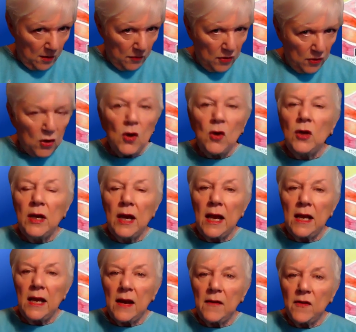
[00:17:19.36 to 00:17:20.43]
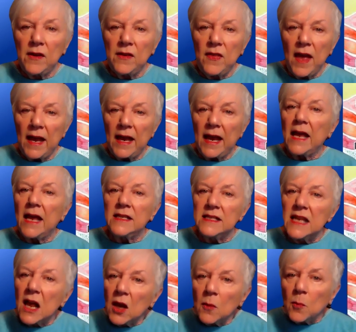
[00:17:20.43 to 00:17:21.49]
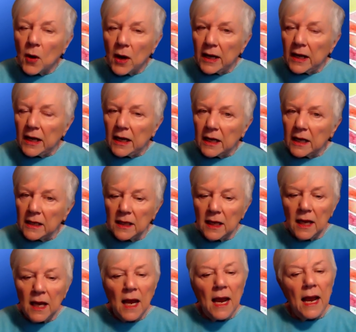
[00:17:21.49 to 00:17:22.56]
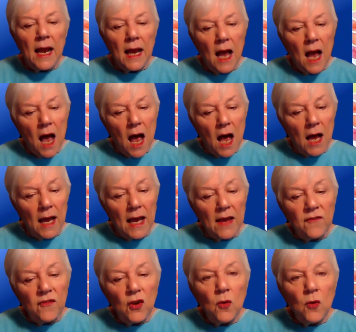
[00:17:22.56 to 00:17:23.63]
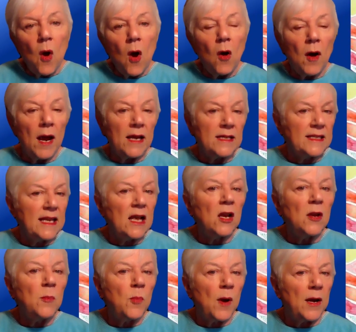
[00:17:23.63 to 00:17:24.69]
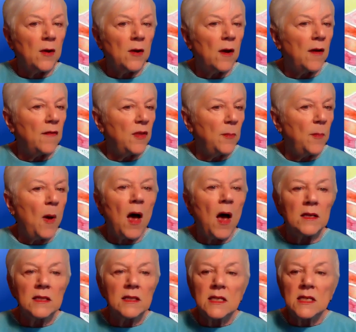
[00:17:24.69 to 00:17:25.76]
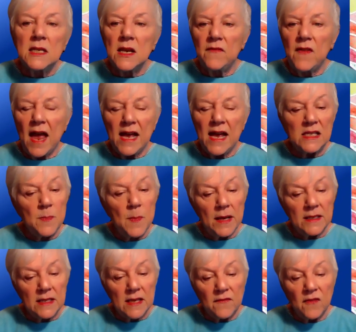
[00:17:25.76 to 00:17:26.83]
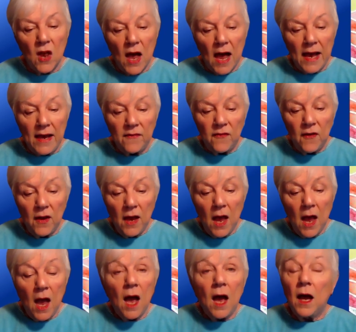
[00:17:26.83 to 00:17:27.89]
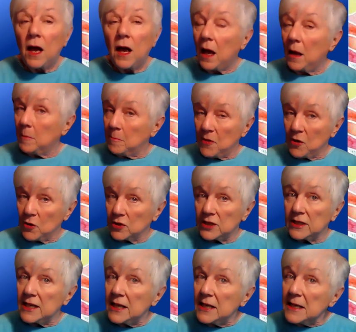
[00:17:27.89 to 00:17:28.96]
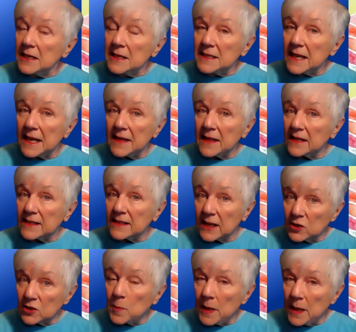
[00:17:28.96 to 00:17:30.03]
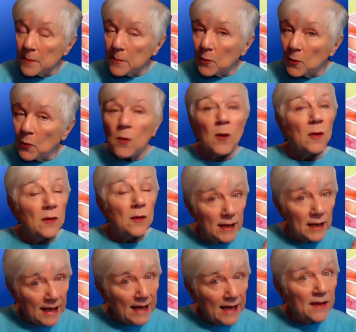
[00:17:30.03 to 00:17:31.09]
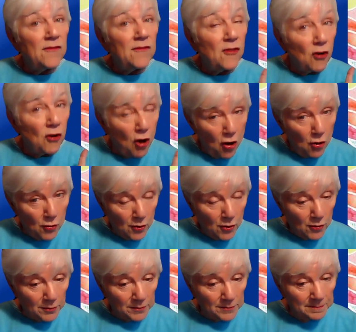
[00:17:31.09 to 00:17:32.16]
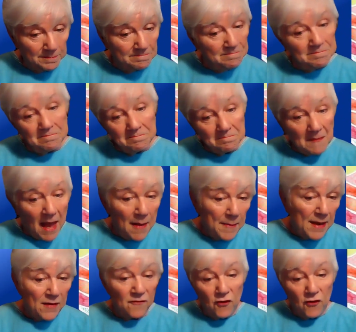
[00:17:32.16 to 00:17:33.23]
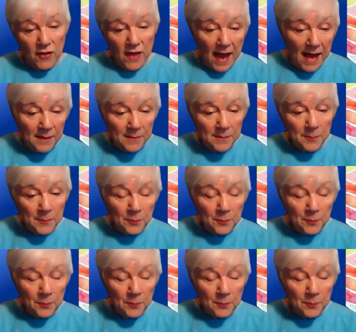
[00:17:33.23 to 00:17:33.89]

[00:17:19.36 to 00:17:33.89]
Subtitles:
the good in everything and celebrating it, if you are a celebrator of the positive aspects of life, there's a tendency that such people live longer. I'm in for that.